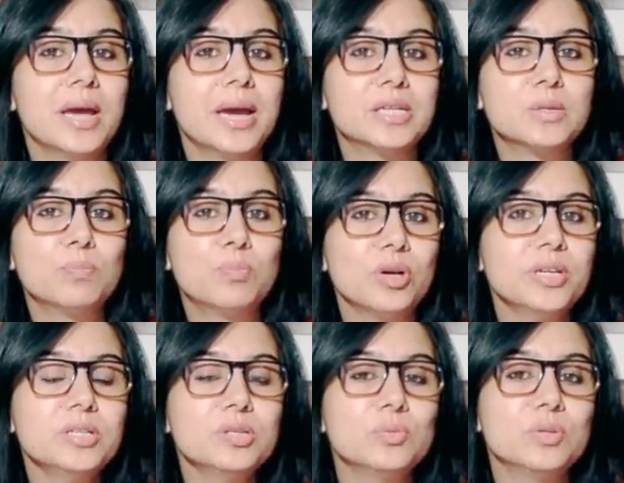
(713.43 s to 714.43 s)
at a
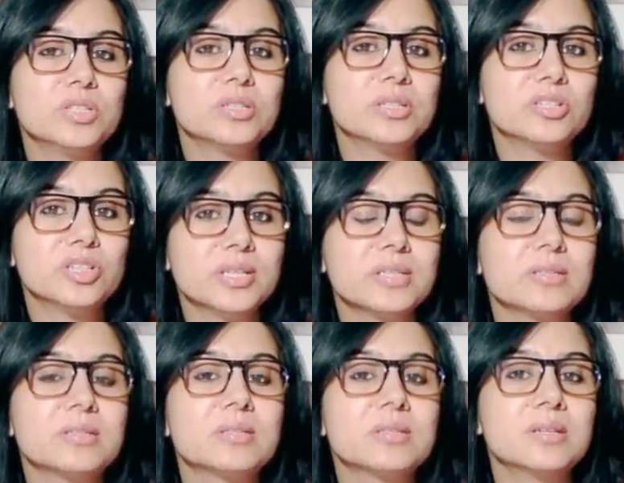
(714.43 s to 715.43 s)
point which
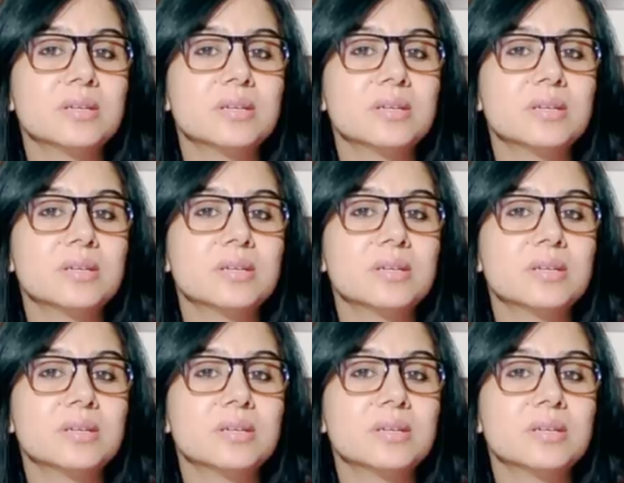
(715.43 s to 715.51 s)
suggests